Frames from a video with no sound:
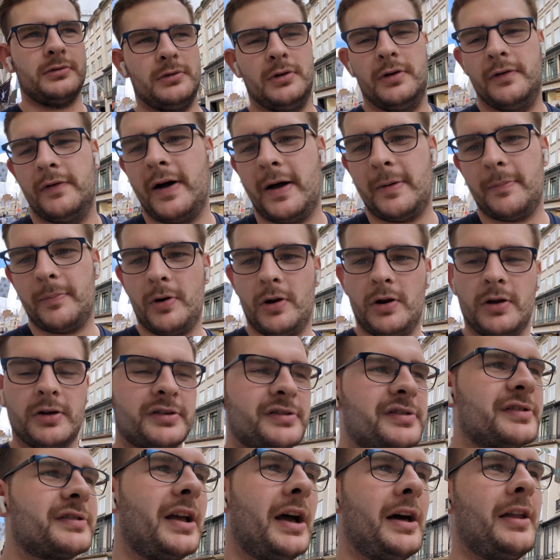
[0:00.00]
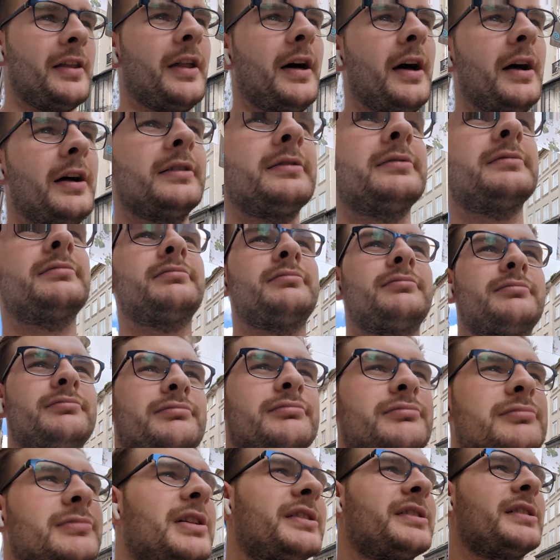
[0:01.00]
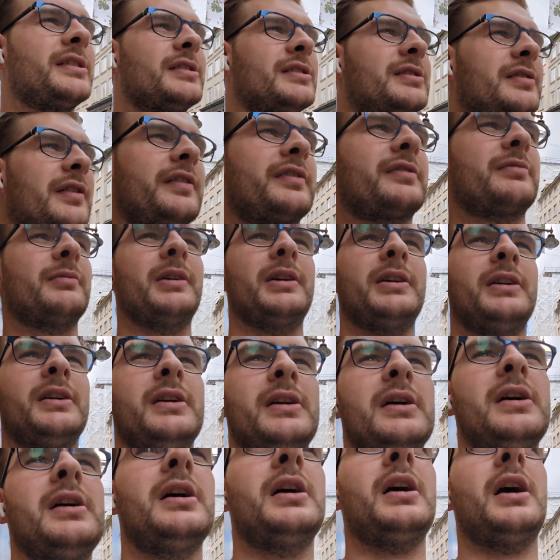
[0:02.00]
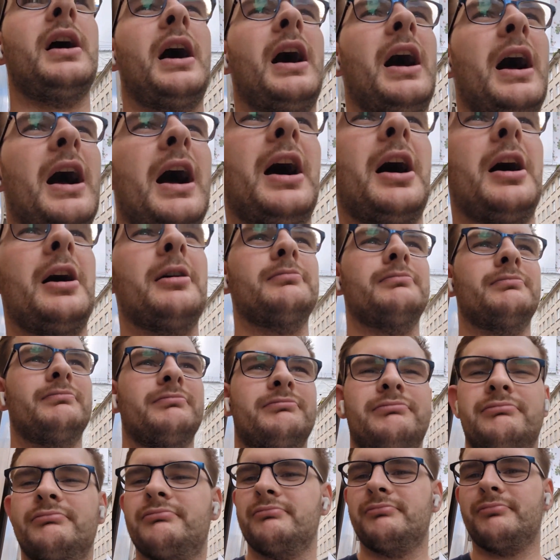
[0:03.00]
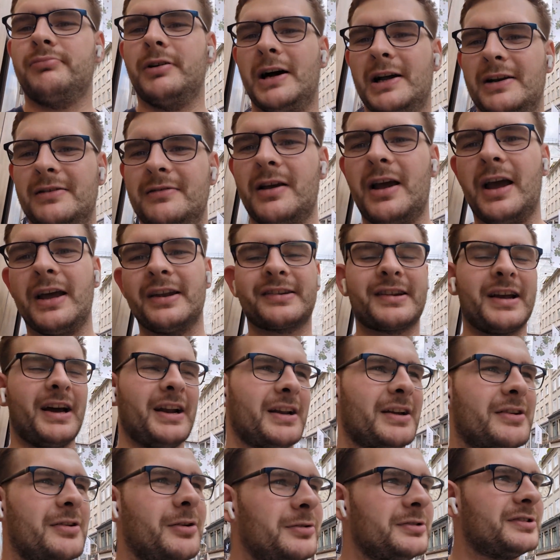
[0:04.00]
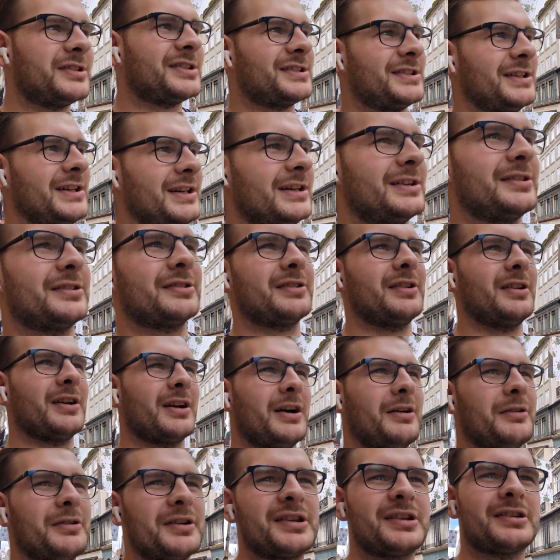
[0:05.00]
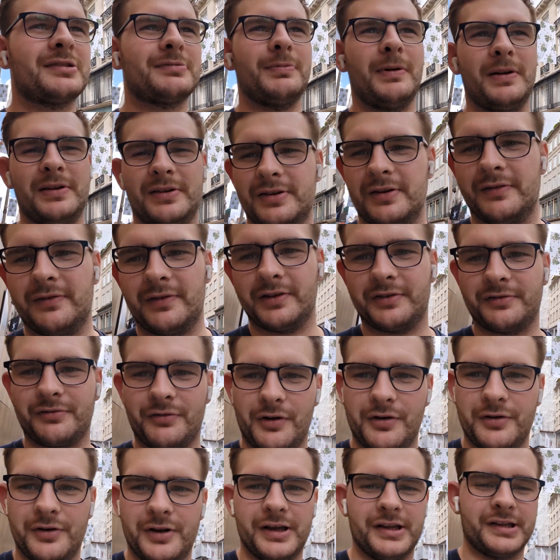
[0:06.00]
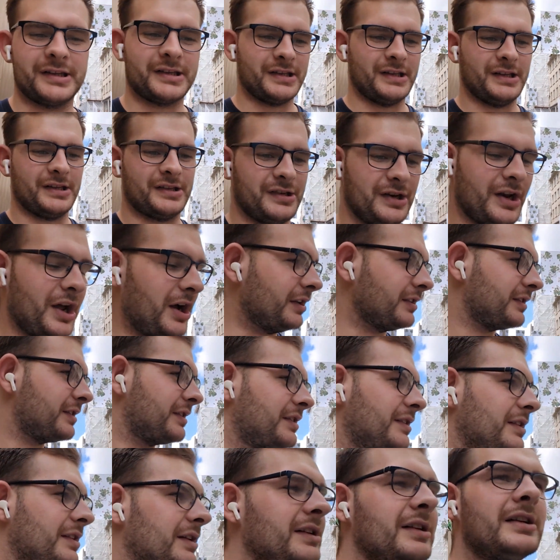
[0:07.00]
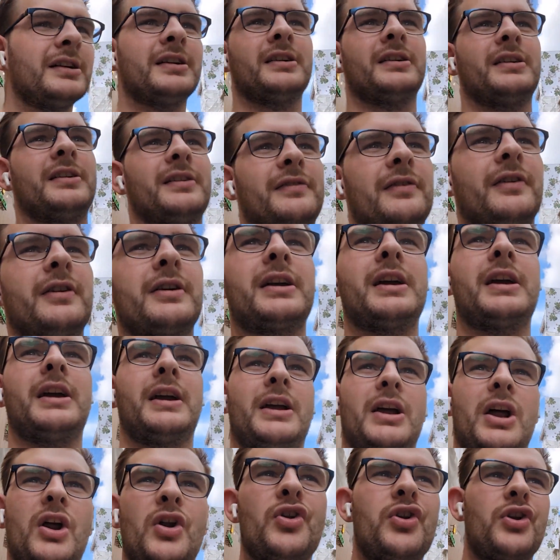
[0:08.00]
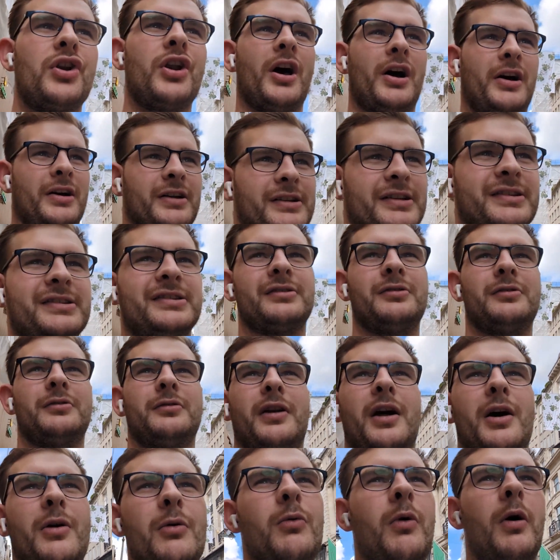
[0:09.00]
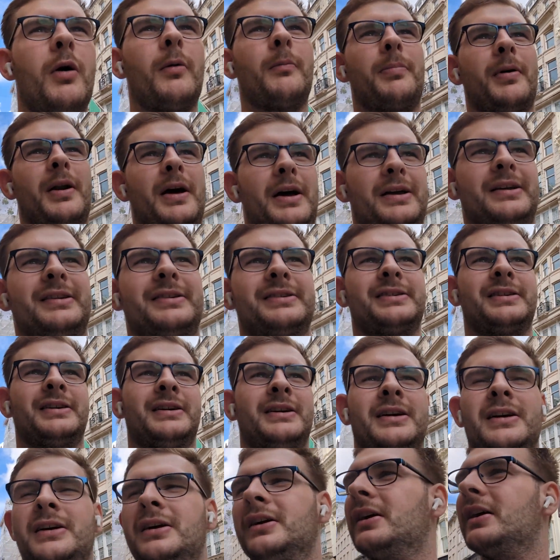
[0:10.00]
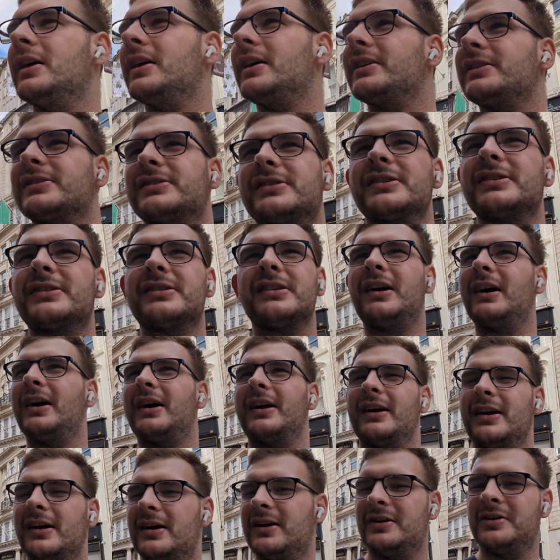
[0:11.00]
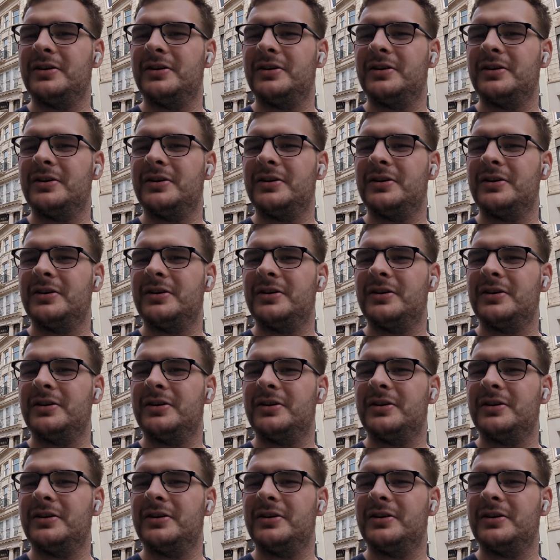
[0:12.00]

all of that bollocks down there. Doesn't interest me. Um, but it's kind of cool to see because look how expensive this road is. It's nuts. Fucking nuts. All at one place. It's just like,